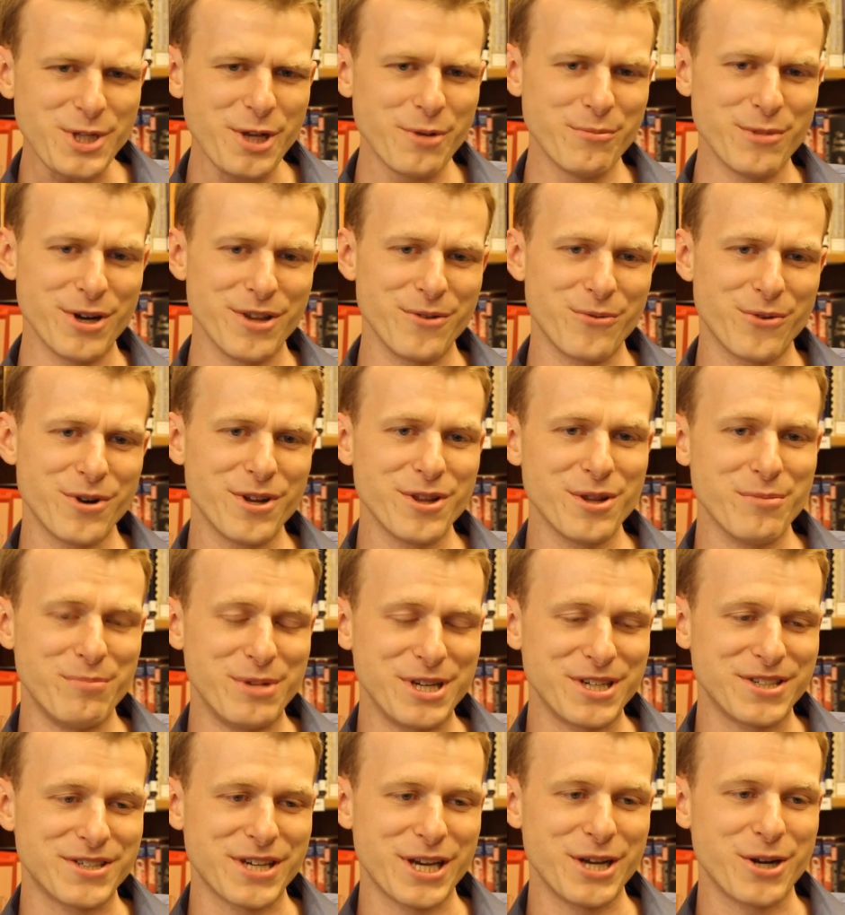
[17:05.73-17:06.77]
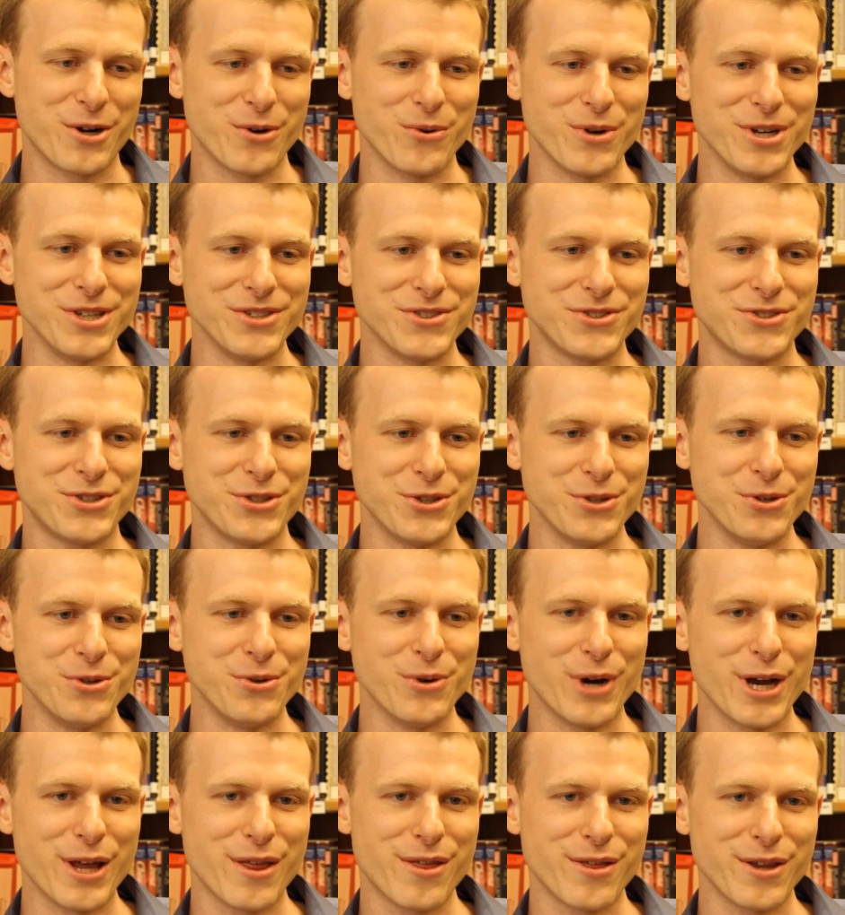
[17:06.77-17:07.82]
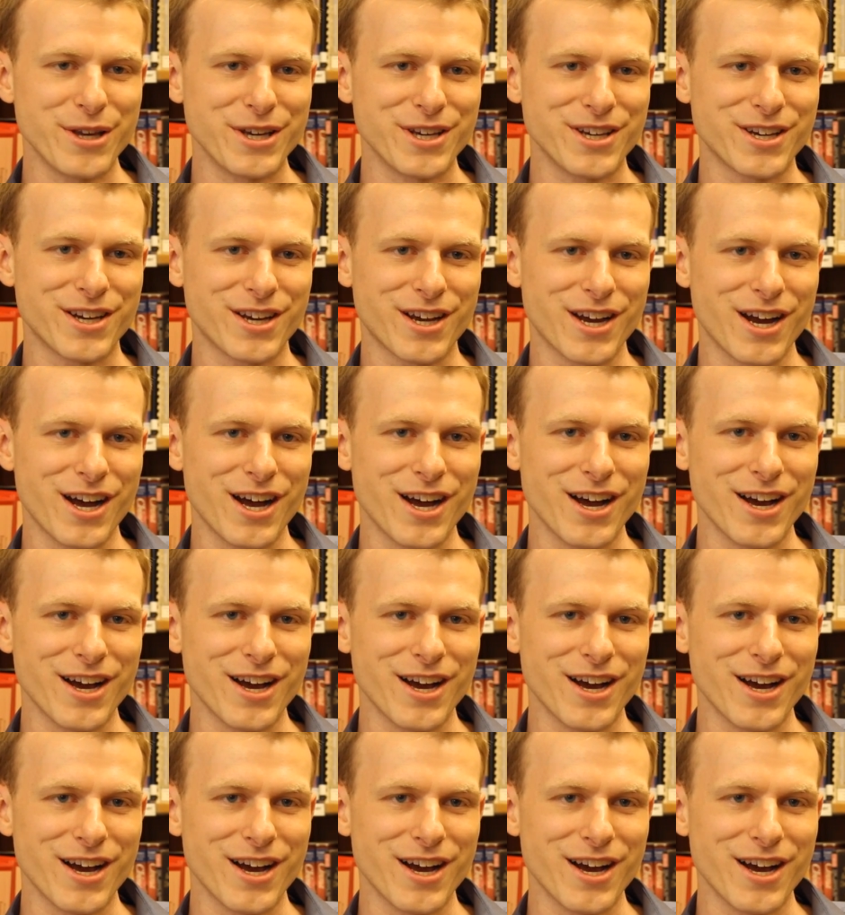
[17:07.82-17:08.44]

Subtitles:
But one of the big takeaways, too, I think,